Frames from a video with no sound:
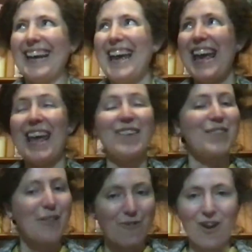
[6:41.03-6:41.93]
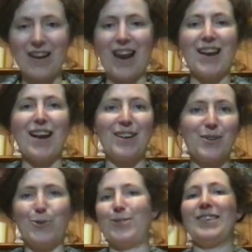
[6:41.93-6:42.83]
It's the Friday night
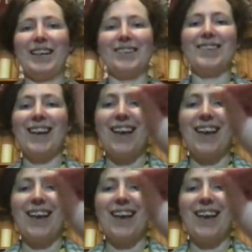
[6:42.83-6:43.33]
naughties.